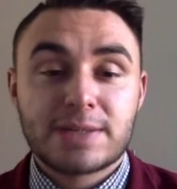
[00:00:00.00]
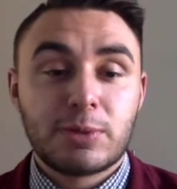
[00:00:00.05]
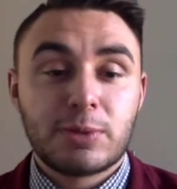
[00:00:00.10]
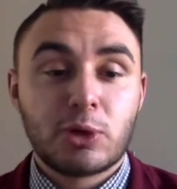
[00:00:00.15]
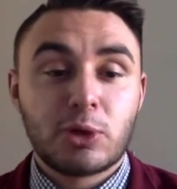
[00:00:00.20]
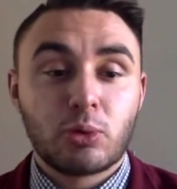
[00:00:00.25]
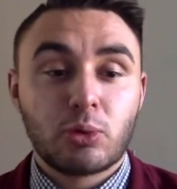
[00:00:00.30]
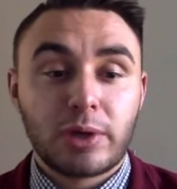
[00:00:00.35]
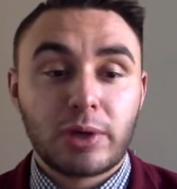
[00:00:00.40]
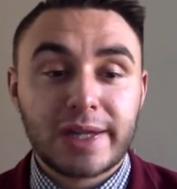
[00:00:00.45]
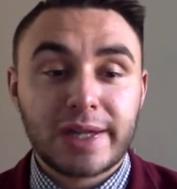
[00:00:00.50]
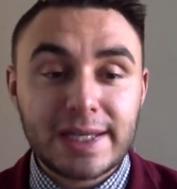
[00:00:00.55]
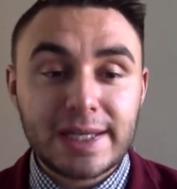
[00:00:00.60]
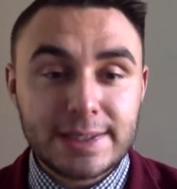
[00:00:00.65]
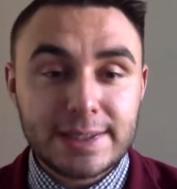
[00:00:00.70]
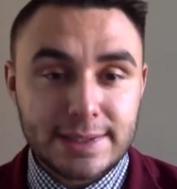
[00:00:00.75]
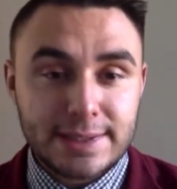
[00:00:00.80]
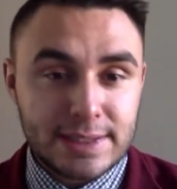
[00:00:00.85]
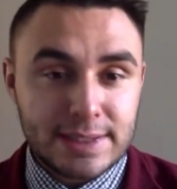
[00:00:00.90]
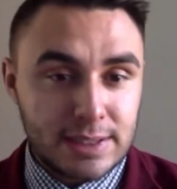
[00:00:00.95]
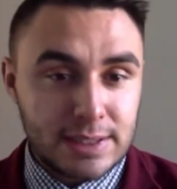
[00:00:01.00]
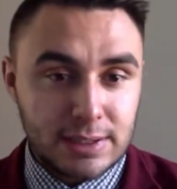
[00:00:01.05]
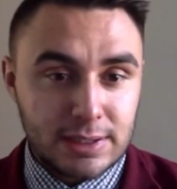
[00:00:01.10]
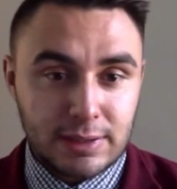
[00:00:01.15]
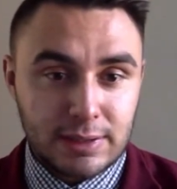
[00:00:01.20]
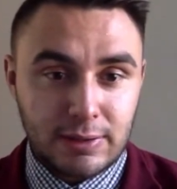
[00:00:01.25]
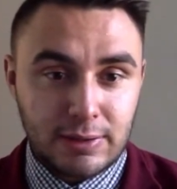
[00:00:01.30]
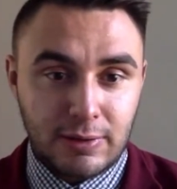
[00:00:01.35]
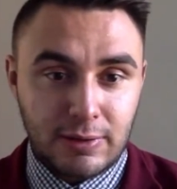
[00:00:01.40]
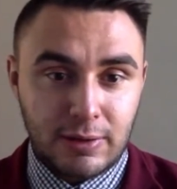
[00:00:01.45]
been released
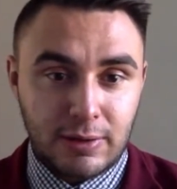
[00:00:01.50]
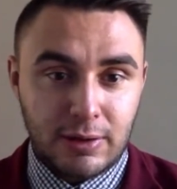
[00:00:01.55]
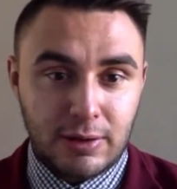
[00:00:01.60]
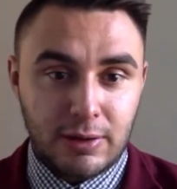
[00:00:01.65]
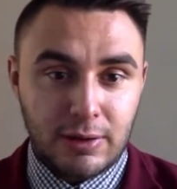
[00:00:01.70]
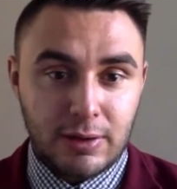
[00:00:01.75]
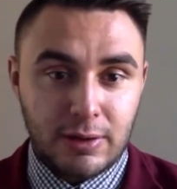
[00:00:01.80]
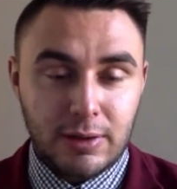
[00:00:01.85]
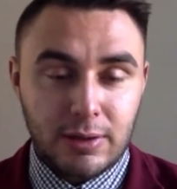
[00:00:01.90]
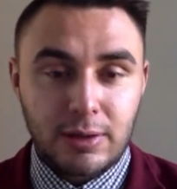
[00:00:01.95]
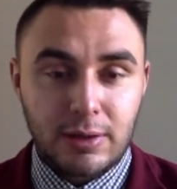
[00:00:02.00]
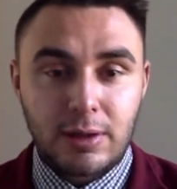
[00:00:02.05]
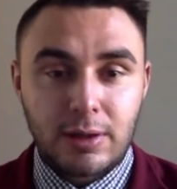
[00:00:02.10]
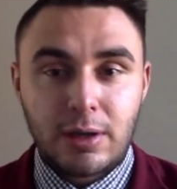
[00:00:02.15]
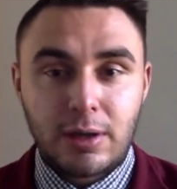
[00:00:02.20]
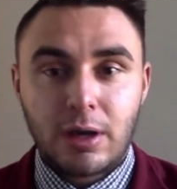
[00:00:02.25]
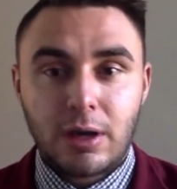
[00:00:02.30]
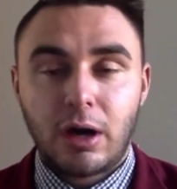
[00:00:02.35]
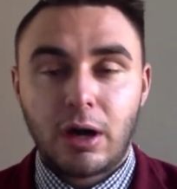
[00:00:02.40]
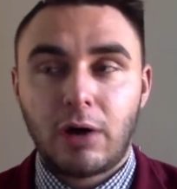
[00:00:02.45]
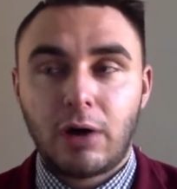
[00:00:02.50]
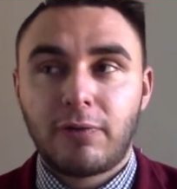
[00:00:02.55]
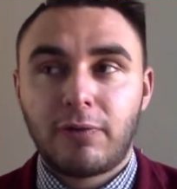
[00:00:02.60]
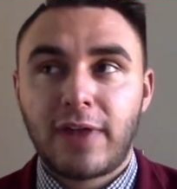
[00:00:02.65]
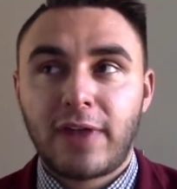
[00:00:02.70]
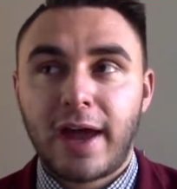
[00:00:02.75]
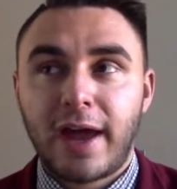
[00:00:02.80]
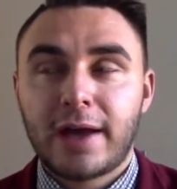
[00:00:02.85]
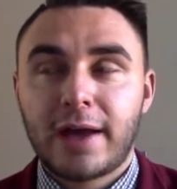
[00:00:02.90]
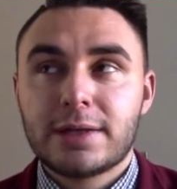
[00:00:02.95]
of
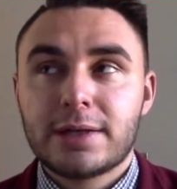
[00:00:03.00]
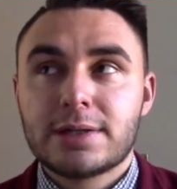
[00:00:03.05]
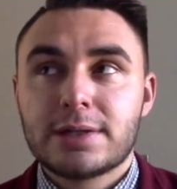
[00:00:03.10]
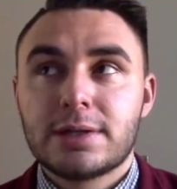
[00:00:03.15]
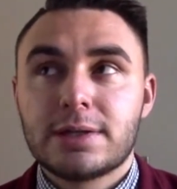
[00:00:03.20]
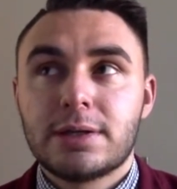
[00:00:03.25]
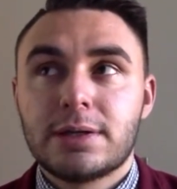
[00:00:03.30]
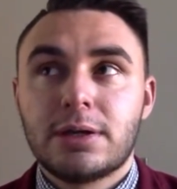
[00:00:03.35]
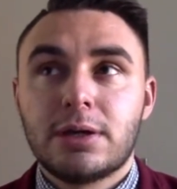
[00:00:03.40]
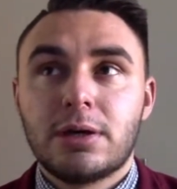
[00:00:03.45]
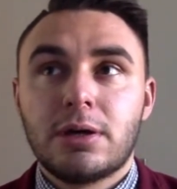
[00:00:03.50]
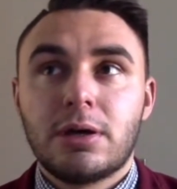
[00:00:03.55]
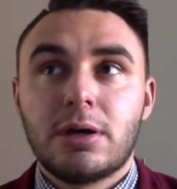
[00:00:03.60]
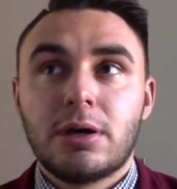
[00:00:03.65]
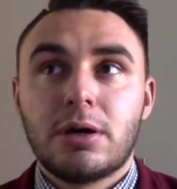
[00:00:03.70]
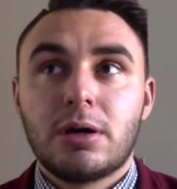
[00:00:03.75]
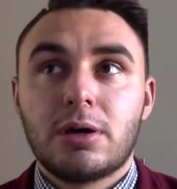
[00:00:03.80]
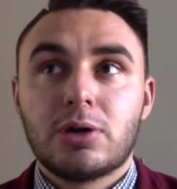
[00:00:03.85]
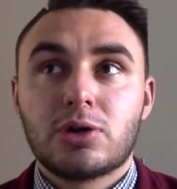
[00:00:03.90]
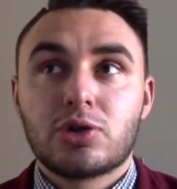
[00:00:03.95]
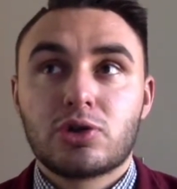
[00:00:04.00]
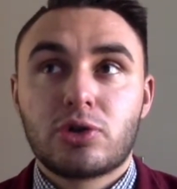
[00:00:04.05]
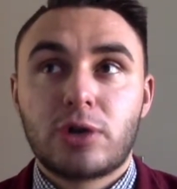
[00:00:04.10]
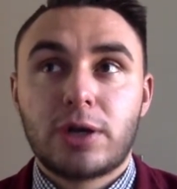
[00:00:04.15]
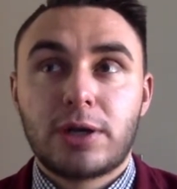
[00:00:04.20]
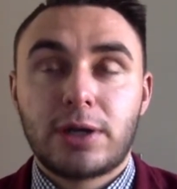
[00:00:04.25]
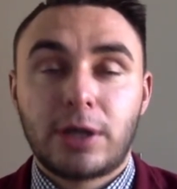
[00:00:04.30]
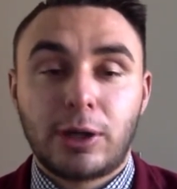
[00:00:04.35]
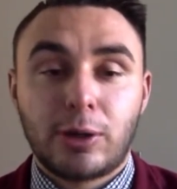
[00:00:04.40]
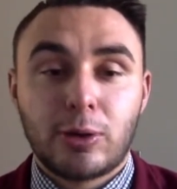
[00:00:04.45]
that
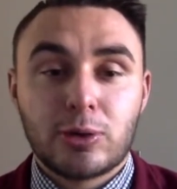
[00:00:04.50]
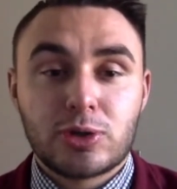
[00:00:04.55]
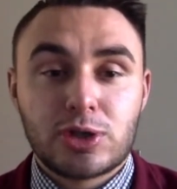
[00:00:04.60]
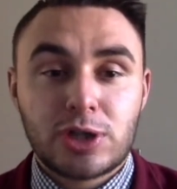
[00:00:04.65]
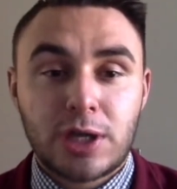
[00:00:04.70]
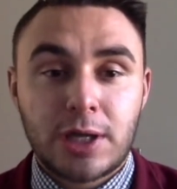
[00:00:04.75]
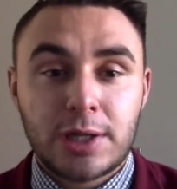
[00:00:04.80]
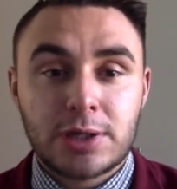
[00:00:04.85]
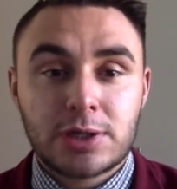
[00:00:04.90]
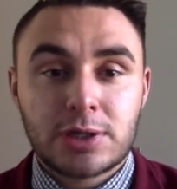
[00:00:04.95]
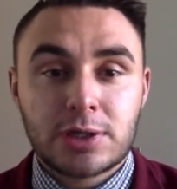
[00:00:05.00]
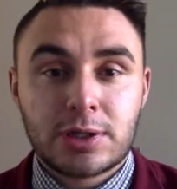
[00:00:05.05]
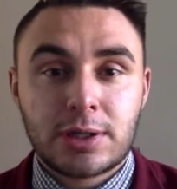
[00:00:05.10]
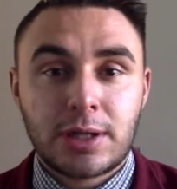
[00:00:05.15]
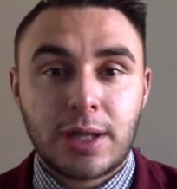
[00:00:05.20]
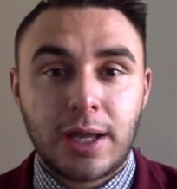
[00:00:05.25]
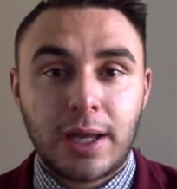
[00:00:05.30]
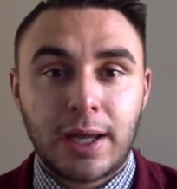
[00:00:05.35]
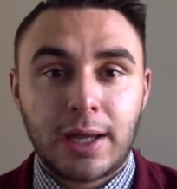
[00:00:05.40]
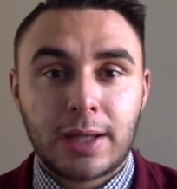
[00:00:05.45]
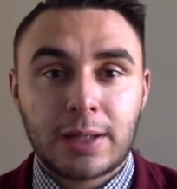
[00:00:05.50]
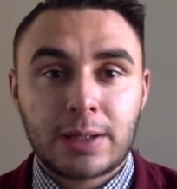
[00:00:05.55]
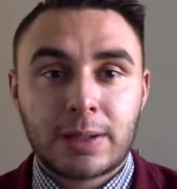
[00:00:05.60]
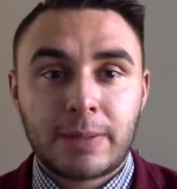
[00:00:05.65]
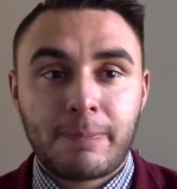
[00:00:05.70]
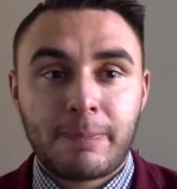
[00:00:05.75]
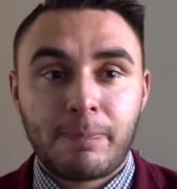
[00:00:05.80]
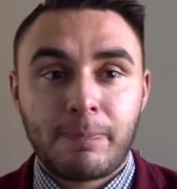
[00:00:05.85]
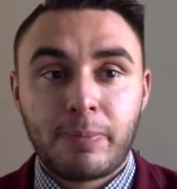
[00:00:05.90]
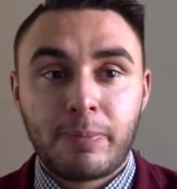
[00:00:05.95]
trade negotiation. And
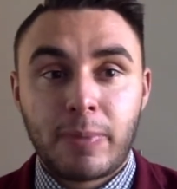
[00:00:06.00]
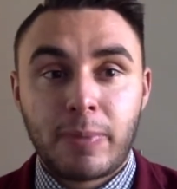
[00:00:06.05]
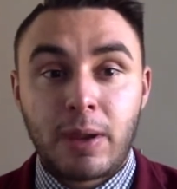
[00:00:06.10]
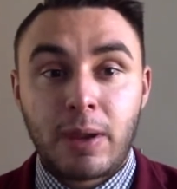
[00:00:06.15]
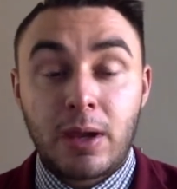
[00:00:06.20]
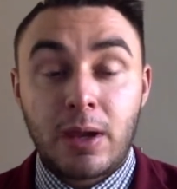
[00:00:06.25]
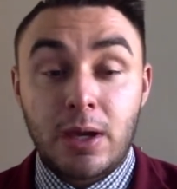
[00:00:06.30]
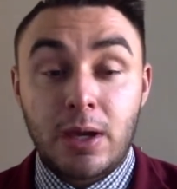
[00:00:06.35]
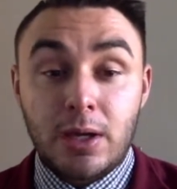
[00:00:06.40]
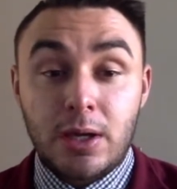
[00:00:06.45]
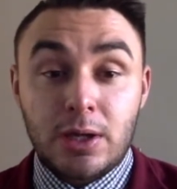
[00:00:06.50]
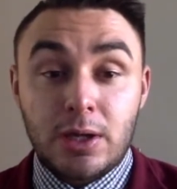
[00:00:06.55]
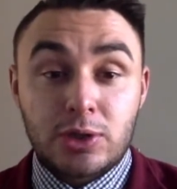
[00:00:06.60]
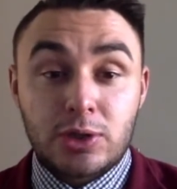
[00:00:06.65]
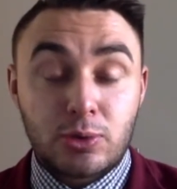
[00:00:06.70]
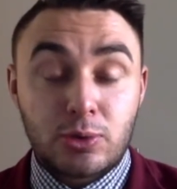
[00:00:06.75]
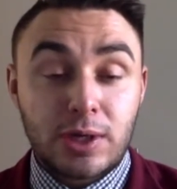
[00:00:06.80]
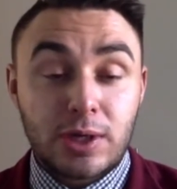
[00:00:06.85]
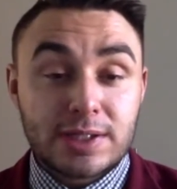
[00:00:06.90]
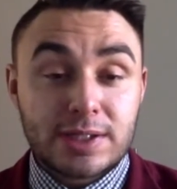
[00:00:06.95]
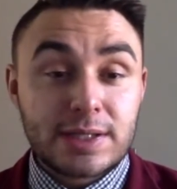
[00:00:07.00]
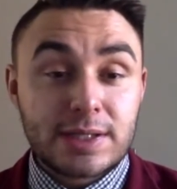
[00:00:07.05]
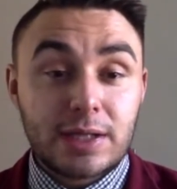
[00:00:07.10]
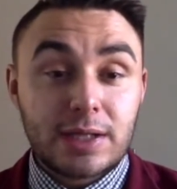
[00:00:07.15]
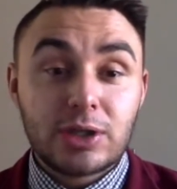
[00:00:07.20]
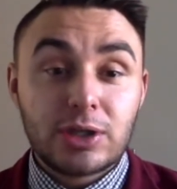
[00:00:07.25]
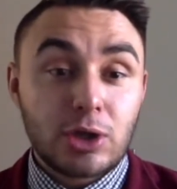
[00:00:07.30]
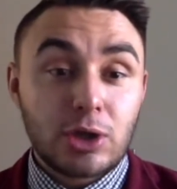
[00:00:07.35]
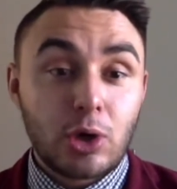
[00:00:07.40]
to an extent,